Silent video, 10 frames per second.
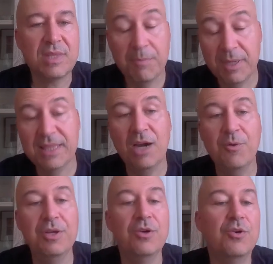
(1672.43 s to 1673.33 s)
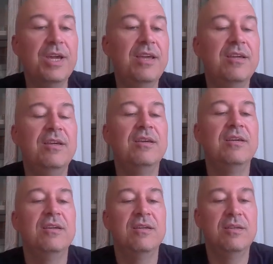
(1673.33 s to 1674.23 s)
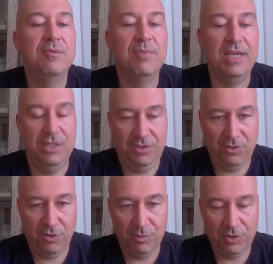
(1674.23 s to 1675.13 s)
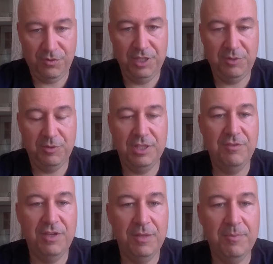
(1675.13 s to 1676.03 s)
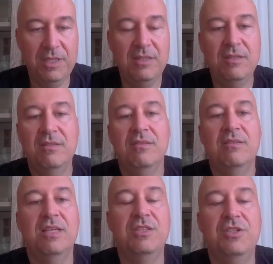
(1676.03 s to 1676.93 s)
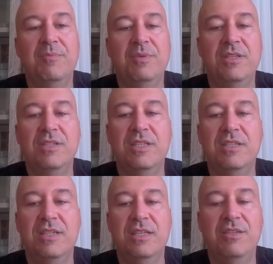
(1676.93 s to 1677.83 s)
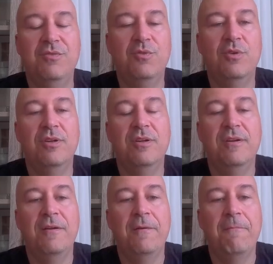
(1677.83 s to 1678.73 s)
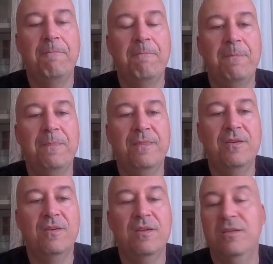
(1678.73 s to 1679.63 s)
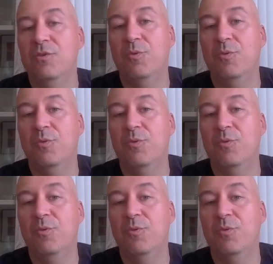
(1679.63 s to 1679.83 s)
But now we know, okay, black is almost finished with the development. Knight jump in the center, knight d4. Okay, no